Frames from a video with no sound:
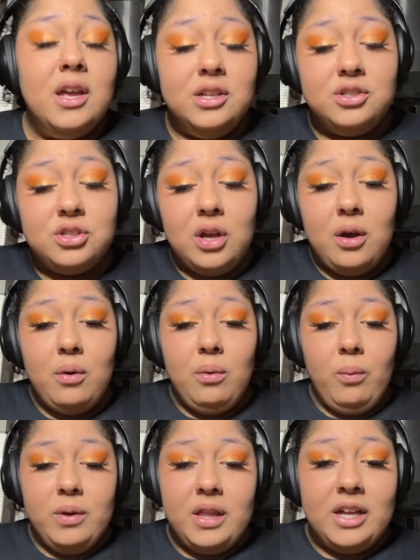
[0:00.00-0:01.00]
and
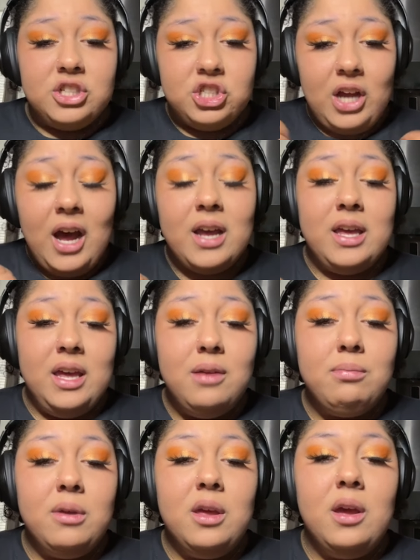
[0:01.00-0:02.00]
so when that shock
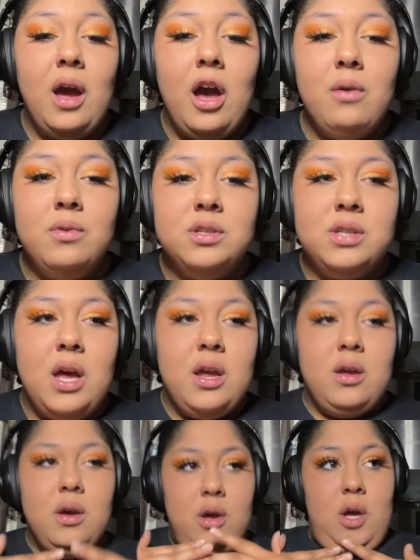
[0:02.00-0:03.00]
hit me i was
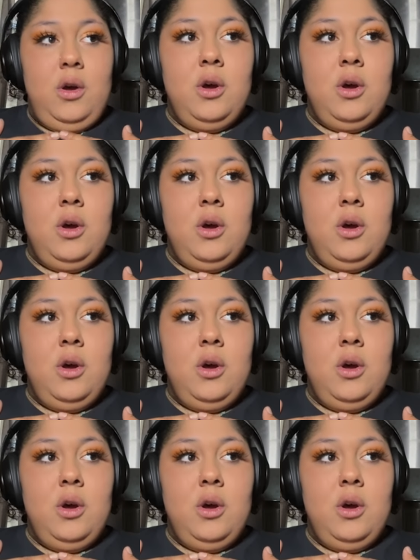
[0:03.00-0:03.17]
like